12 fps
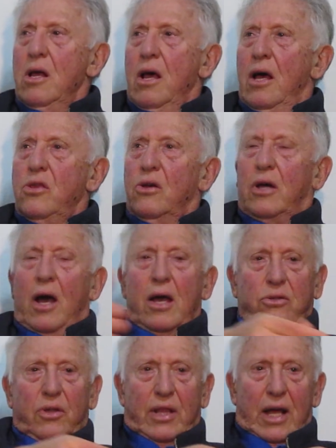And you're going
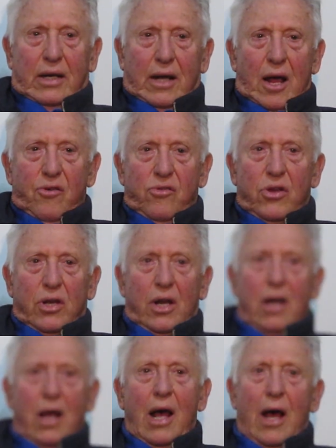to that country, you don't
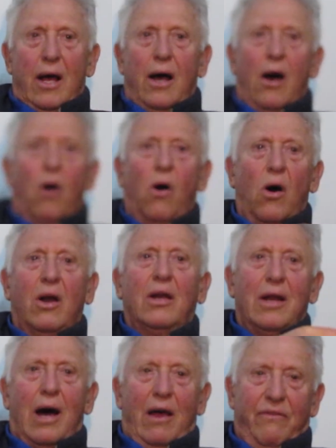know how hard
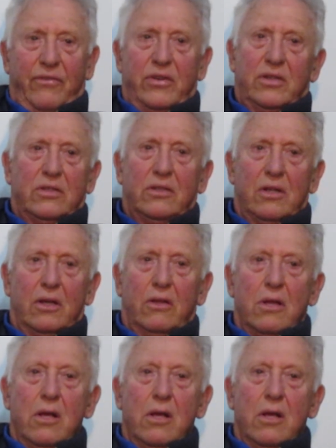life is there."